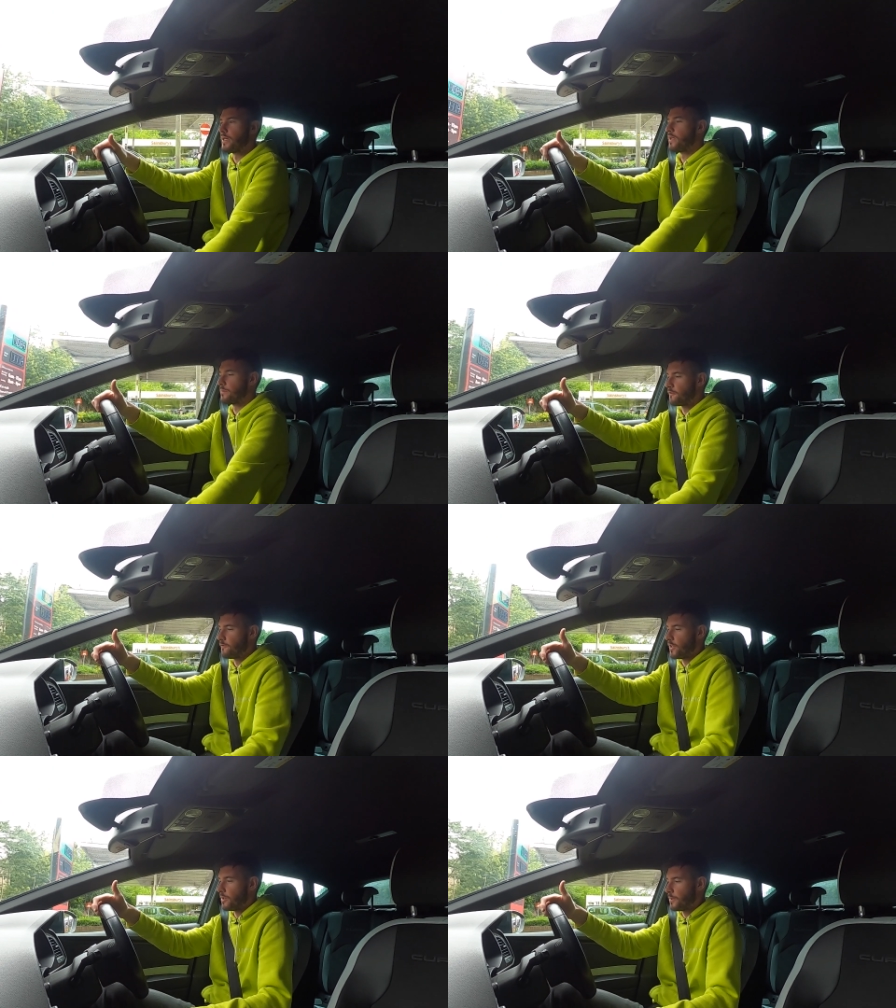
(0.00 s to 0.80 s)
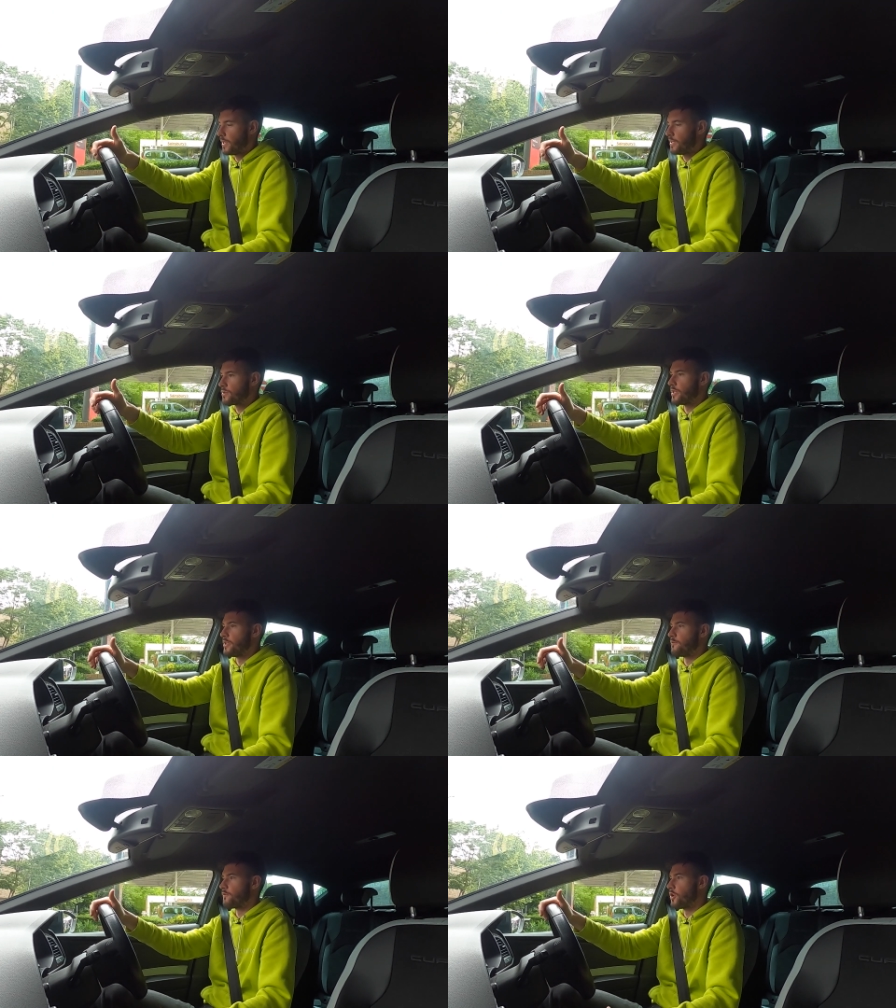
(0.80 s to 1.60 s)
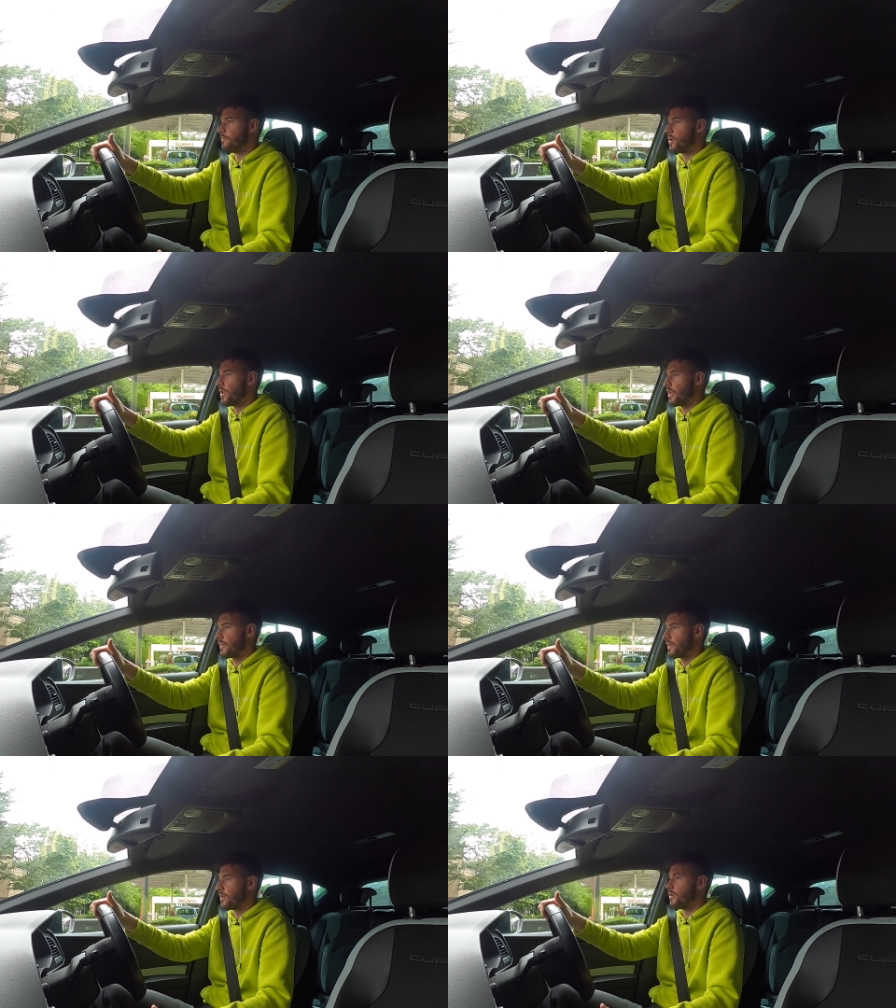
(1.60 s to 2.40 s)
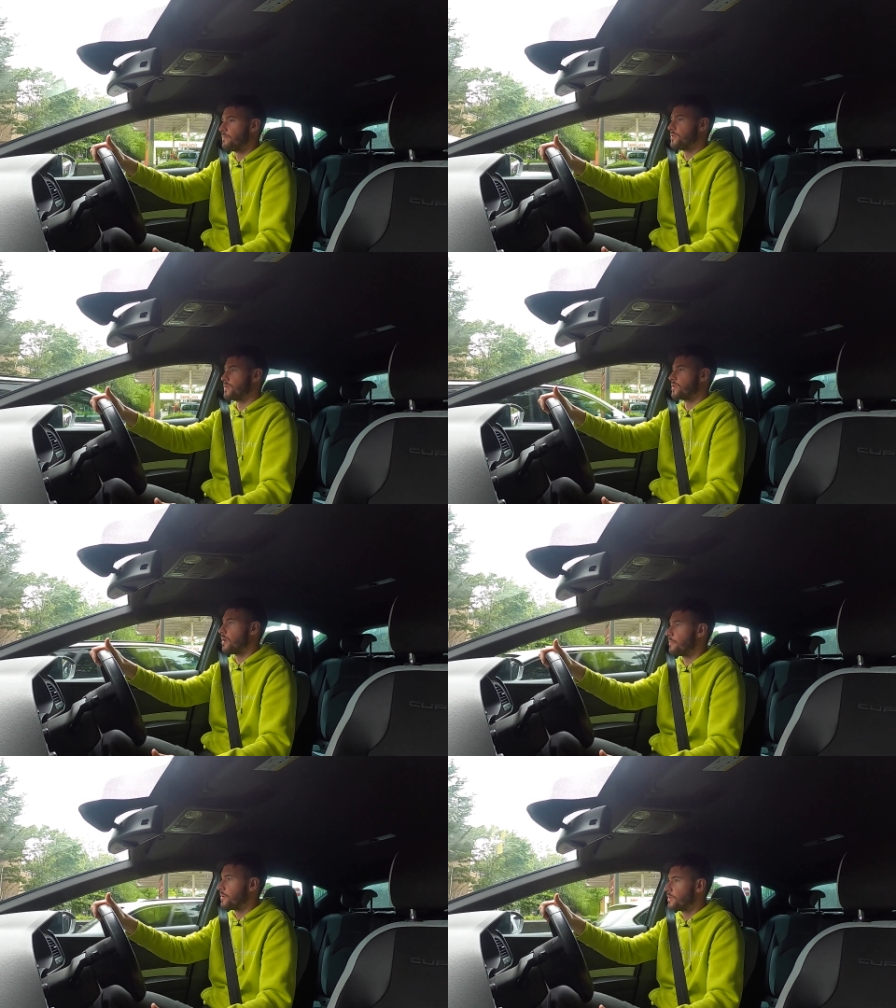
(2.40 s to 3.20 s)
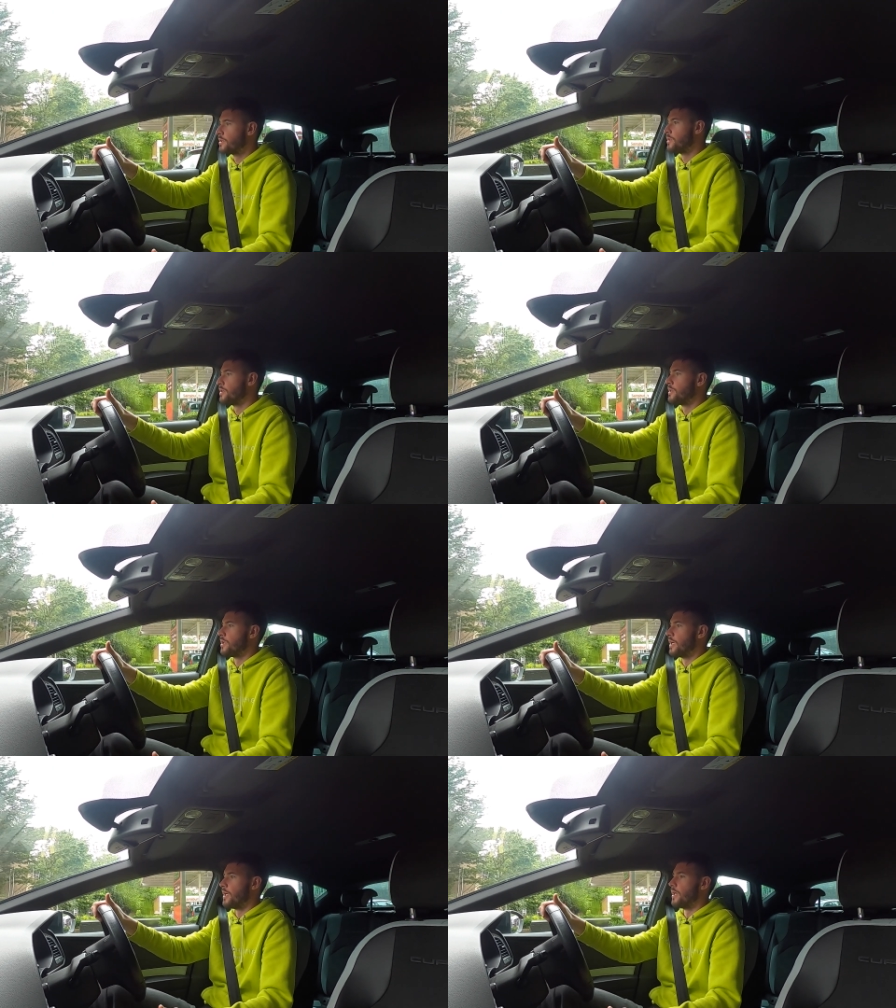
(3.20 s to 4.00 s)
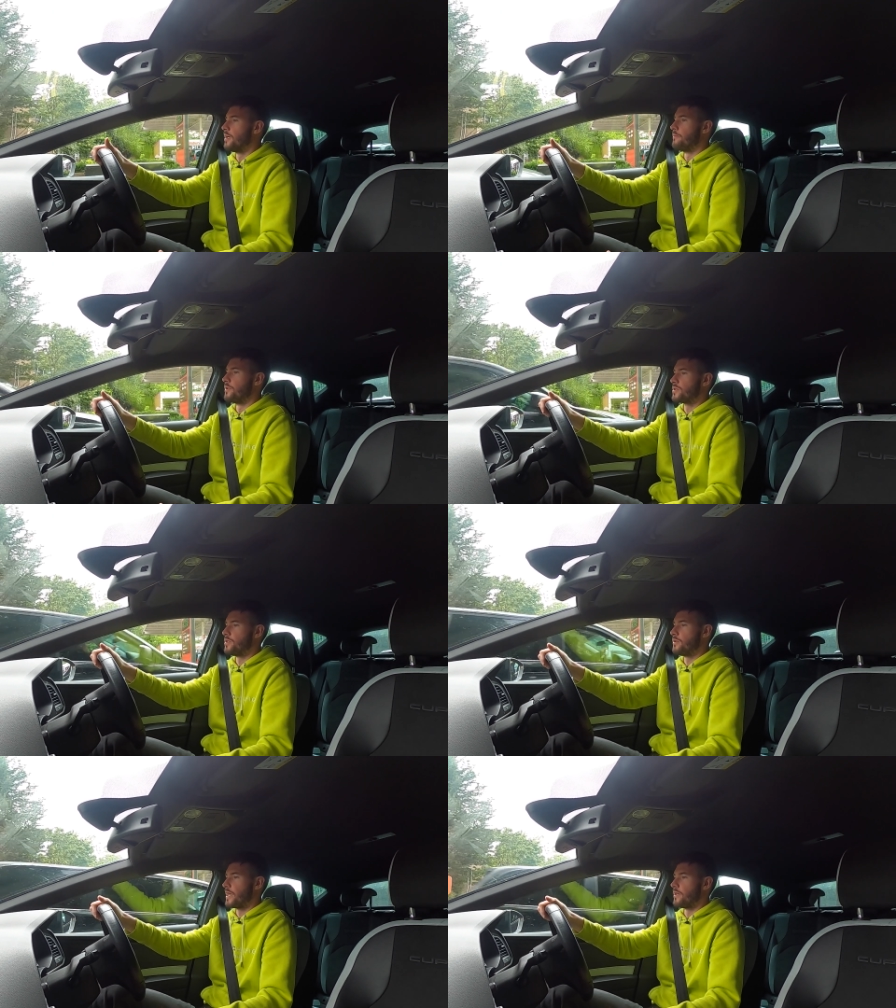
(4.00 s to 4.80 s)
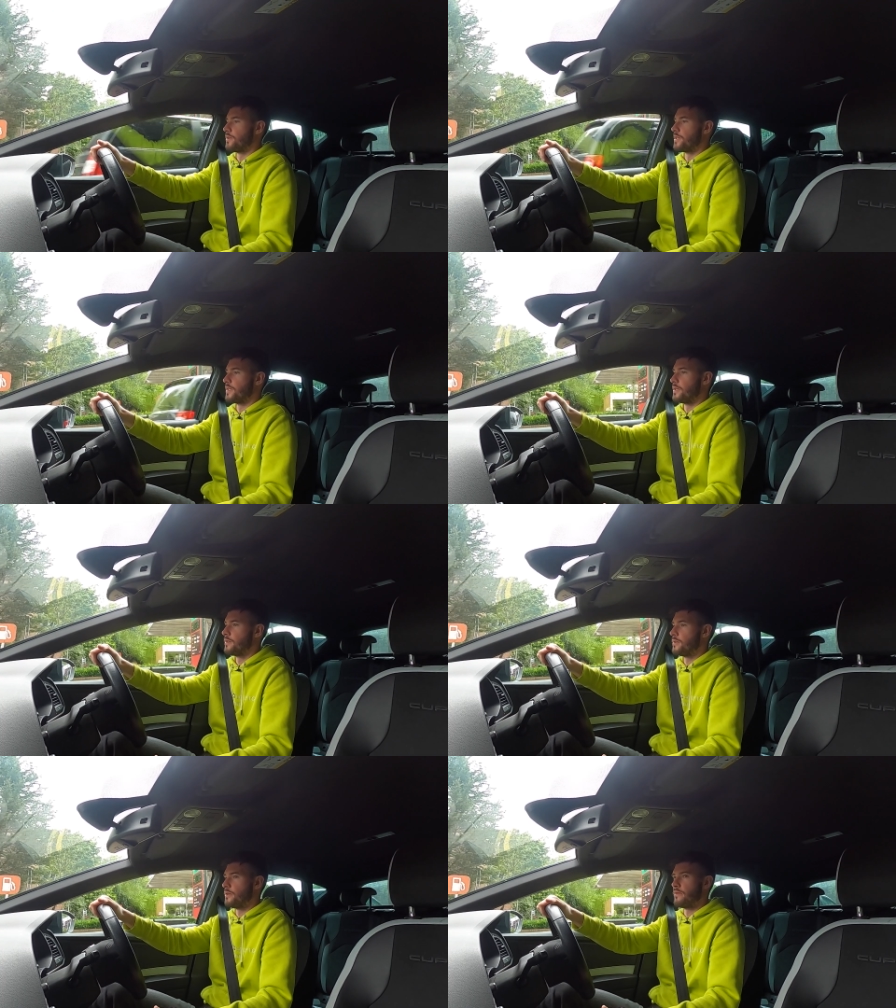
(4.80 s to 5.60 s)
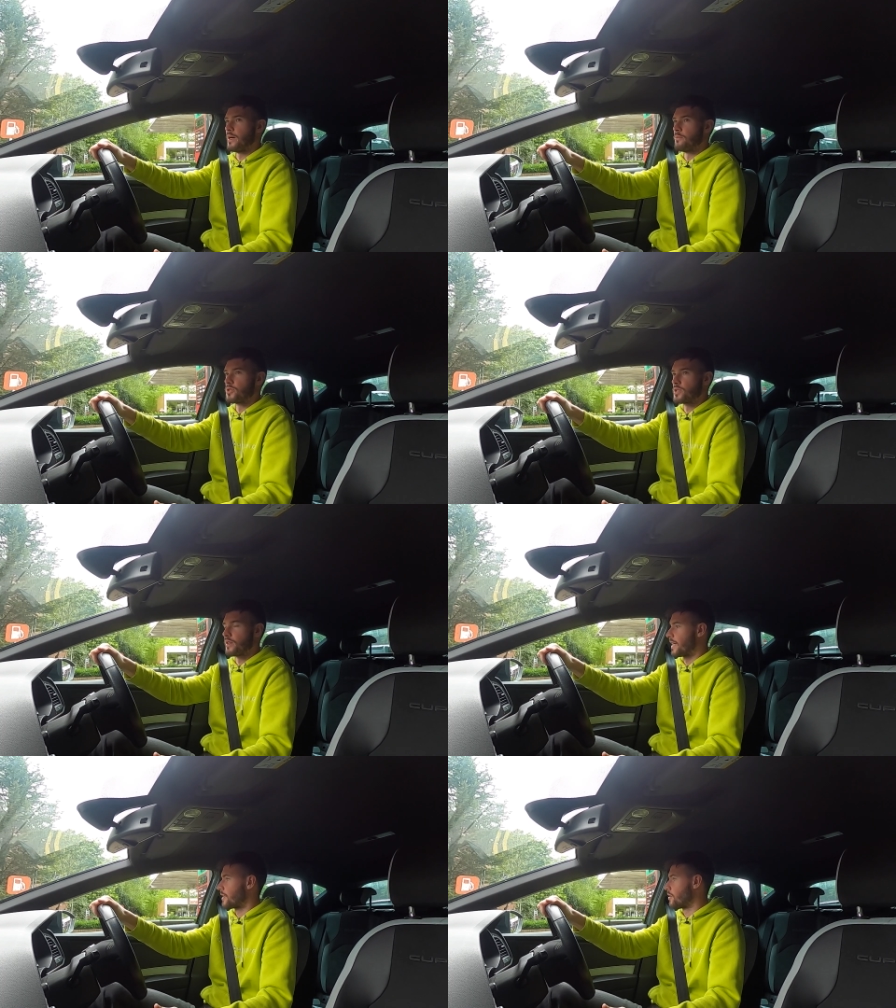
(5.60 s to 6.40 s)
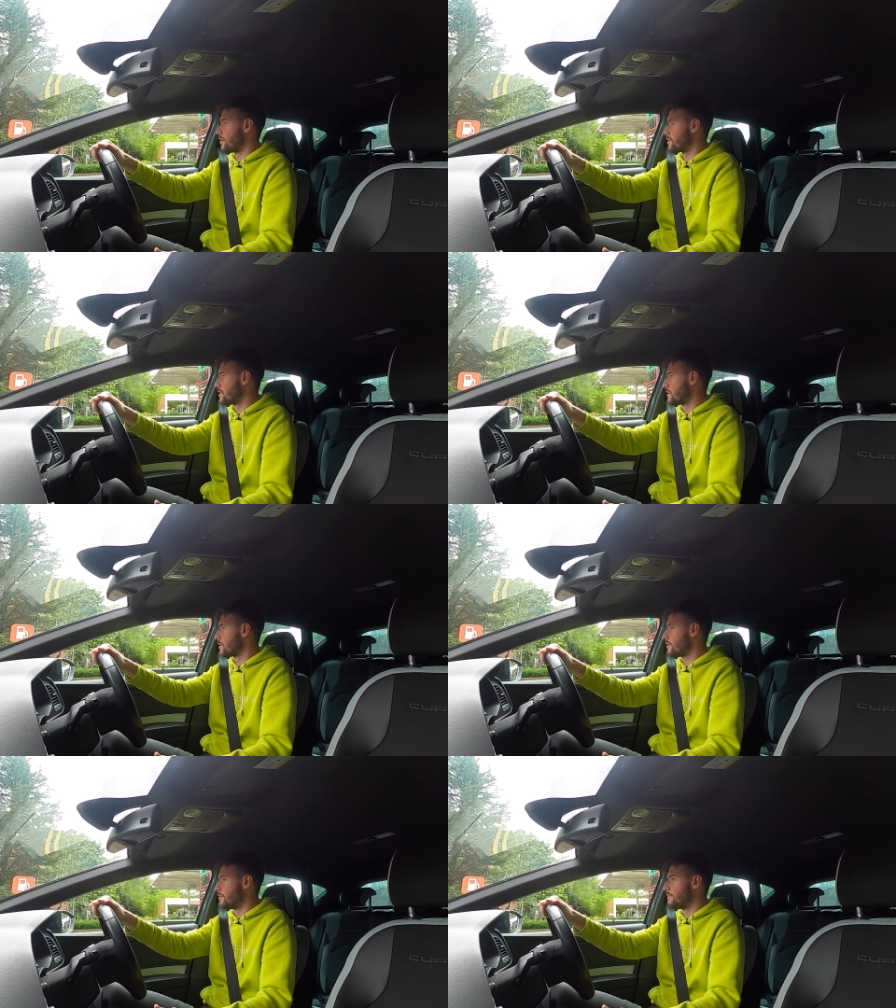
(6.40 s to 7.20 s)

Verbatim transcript: and I'm going to fill up literally from nothing up to top. Um, so you get an idea of how much that costs.